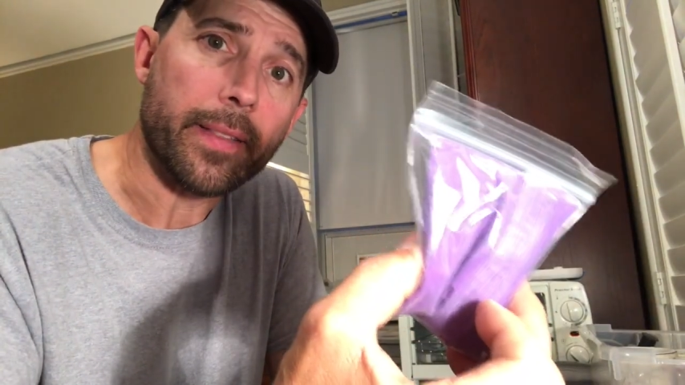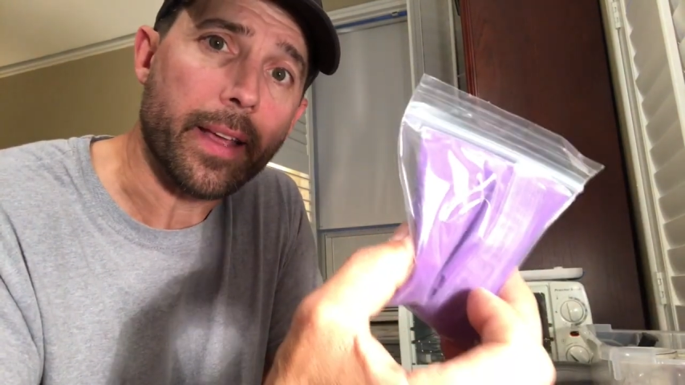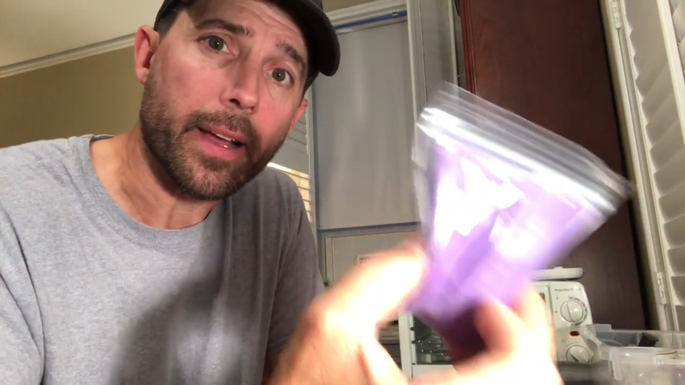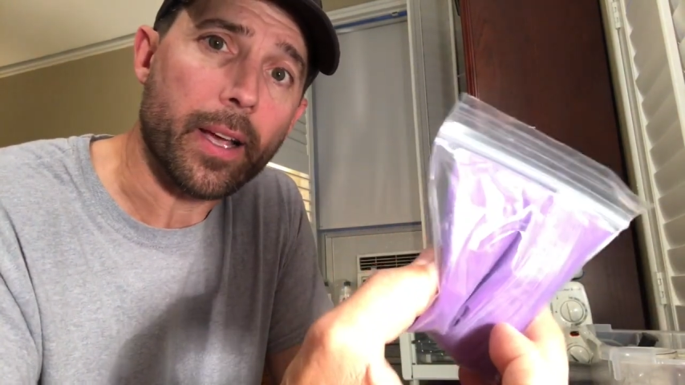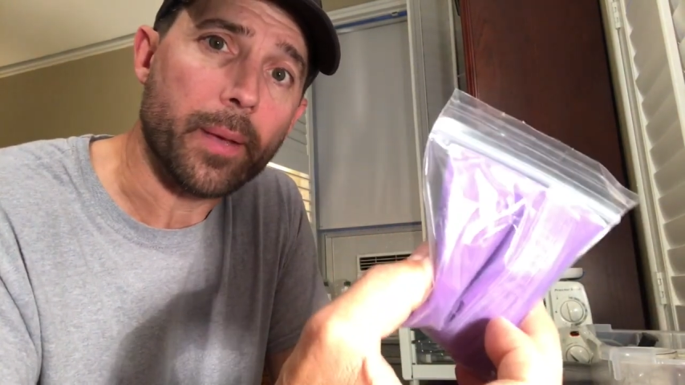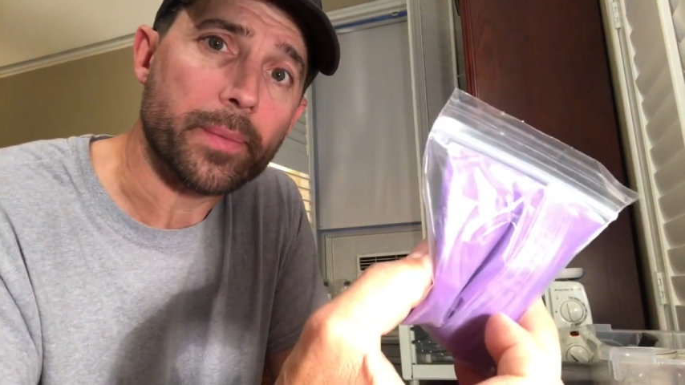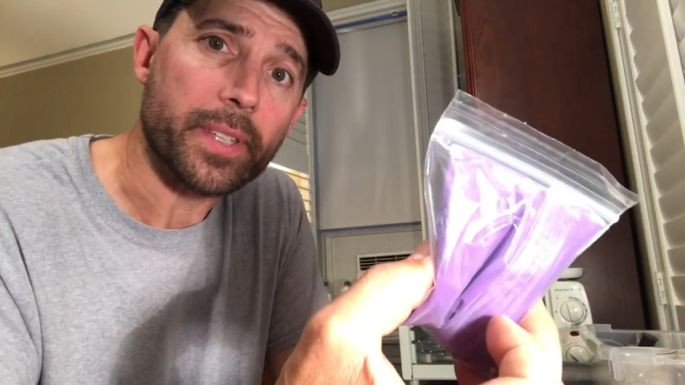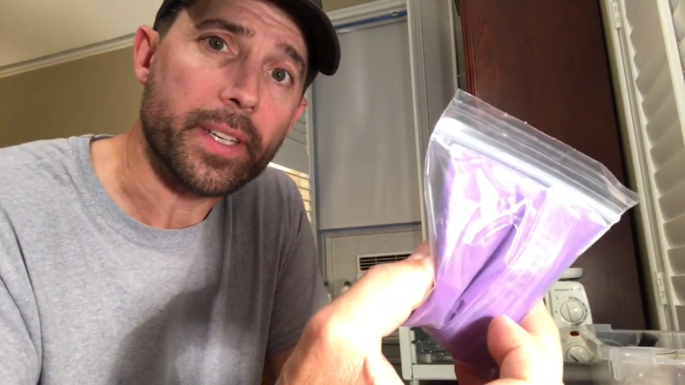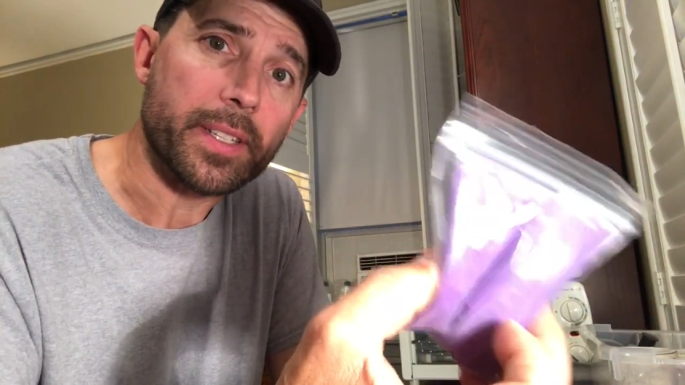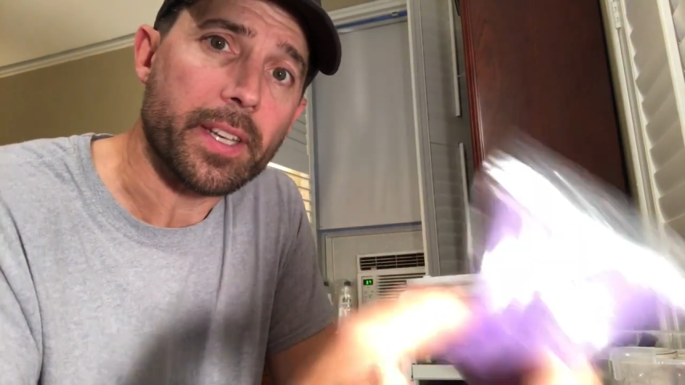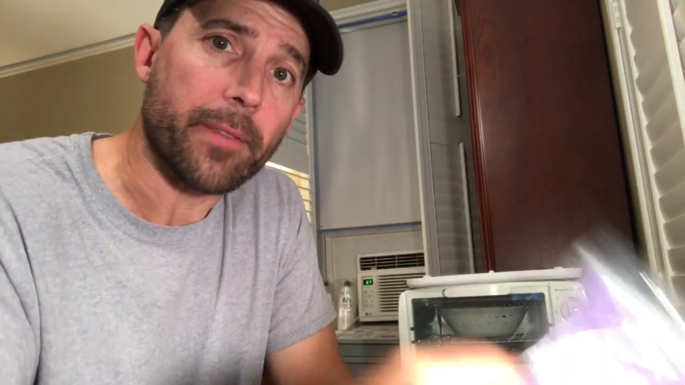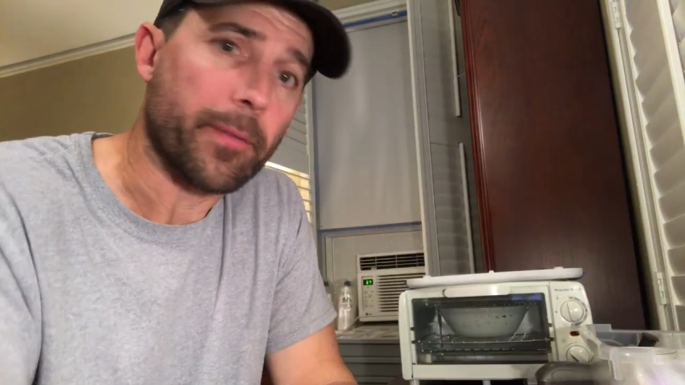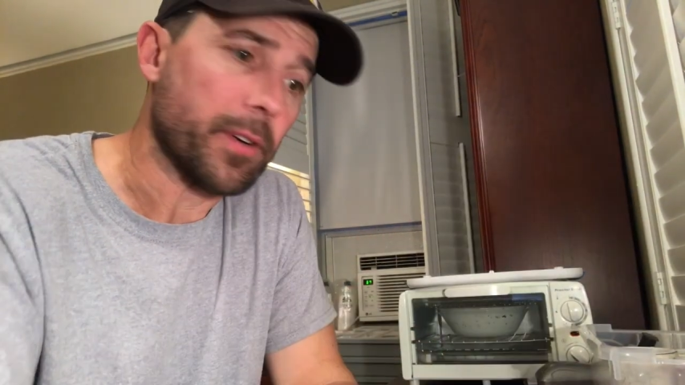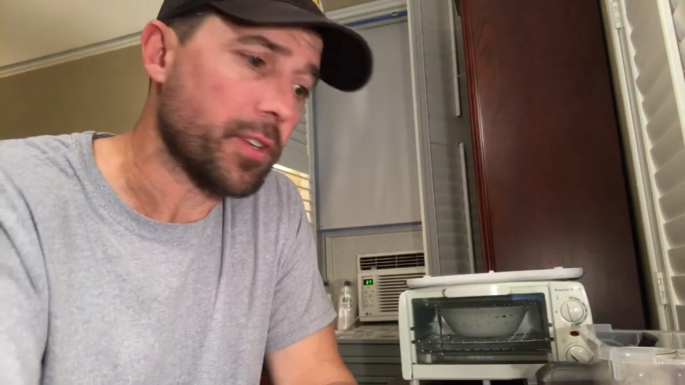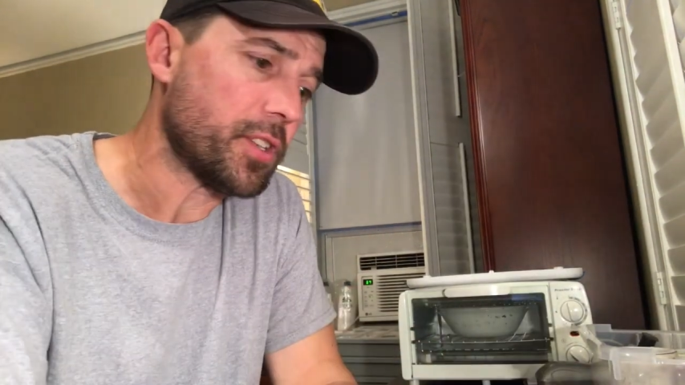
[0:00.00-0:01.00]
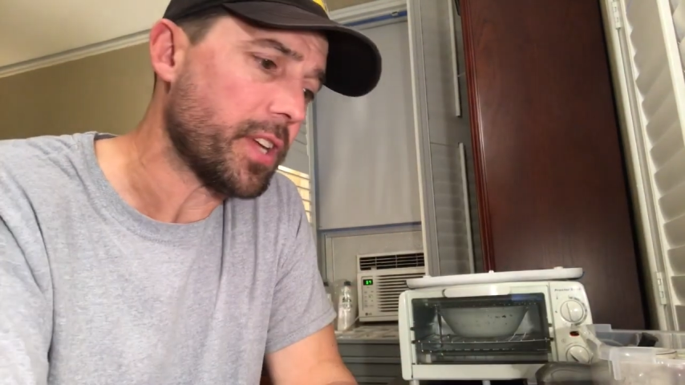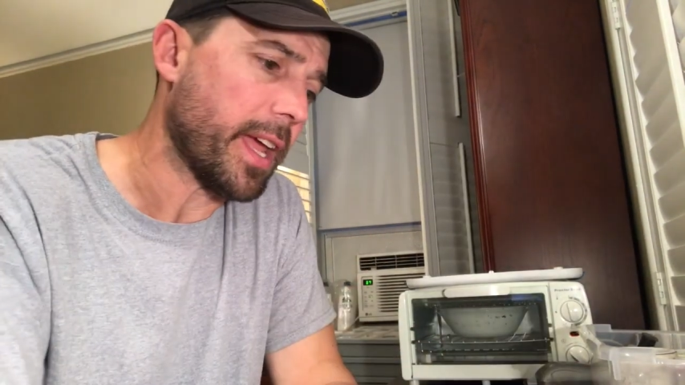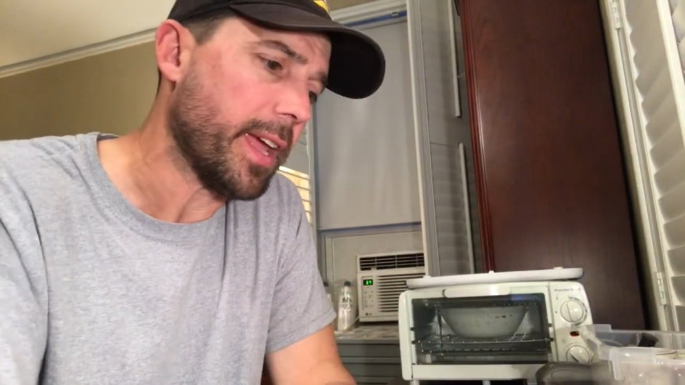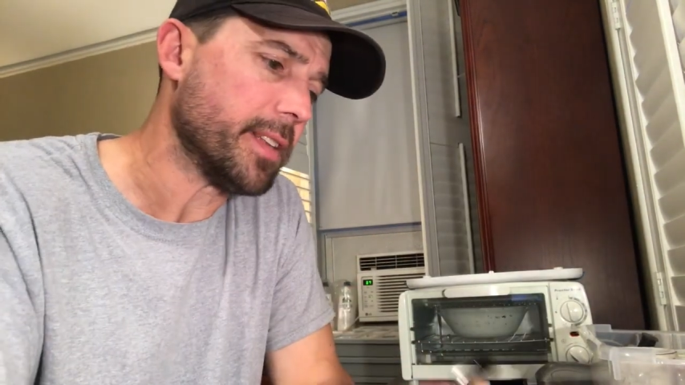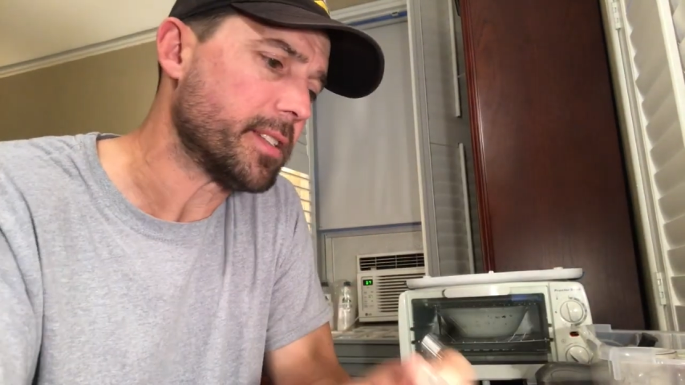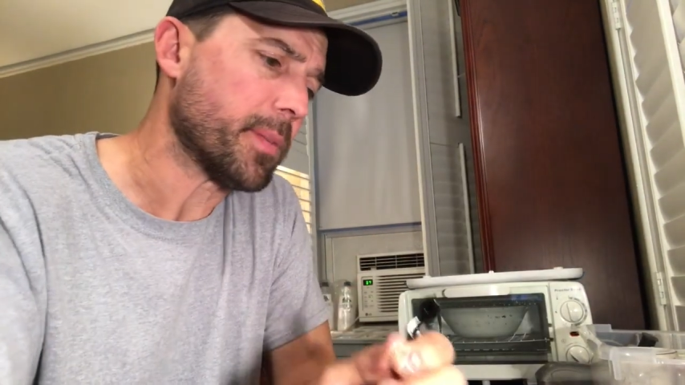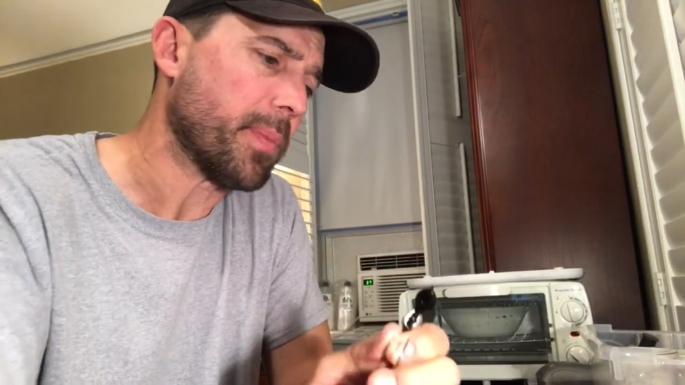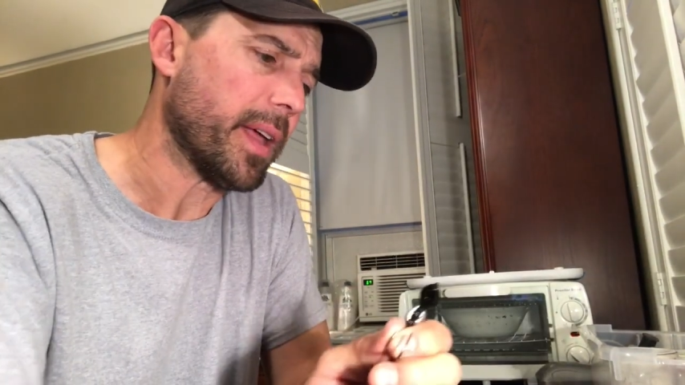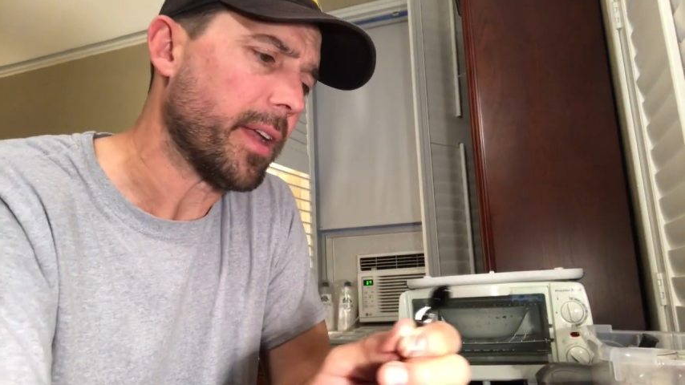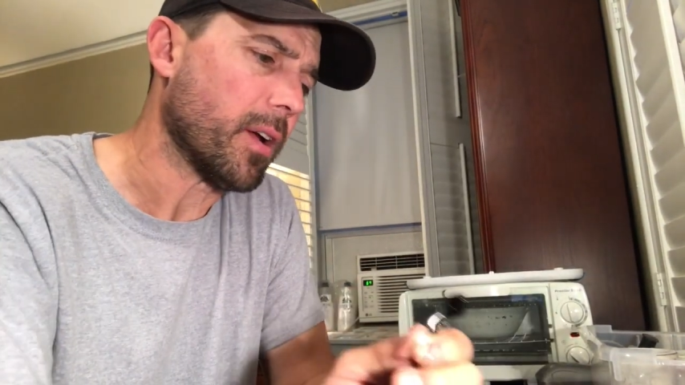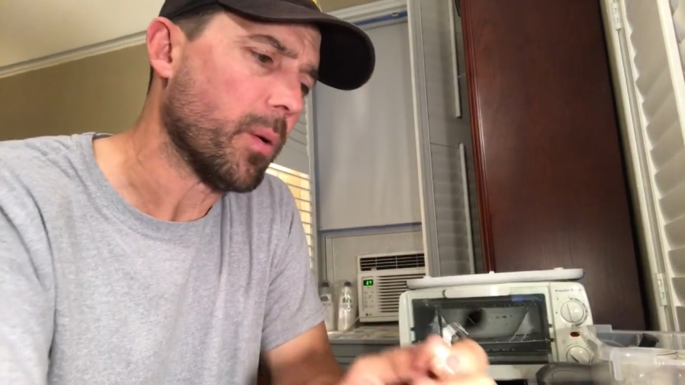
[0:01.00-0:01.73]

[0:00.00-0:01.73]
that comes in different shades depending